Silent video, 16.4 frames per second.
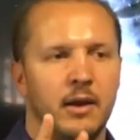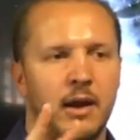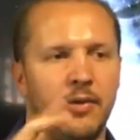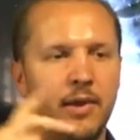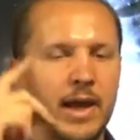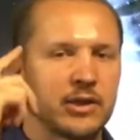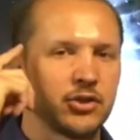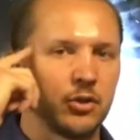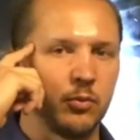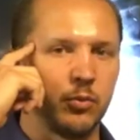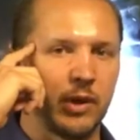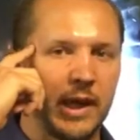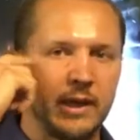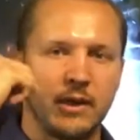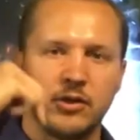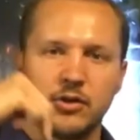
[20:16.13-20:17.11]
and that's your
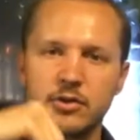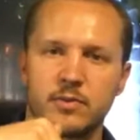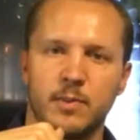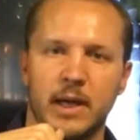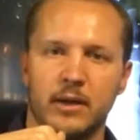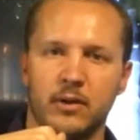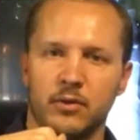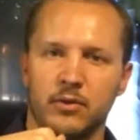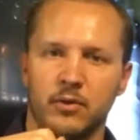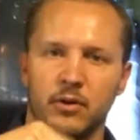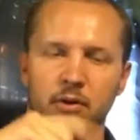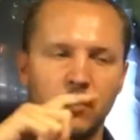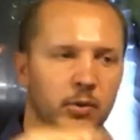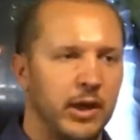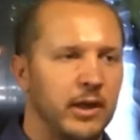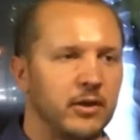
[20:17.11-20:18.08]
brain and your spinal cord.
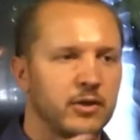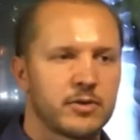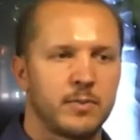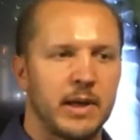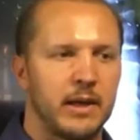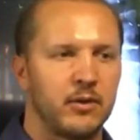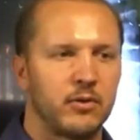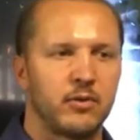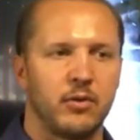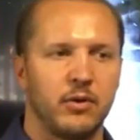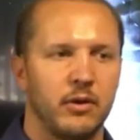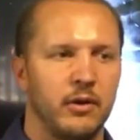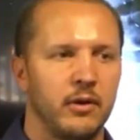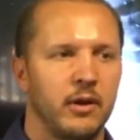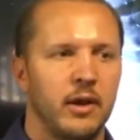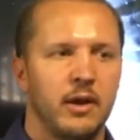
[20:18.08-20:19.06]
Your brain and your spinal
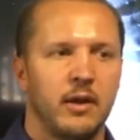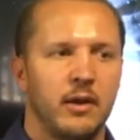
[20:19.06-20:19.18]
cord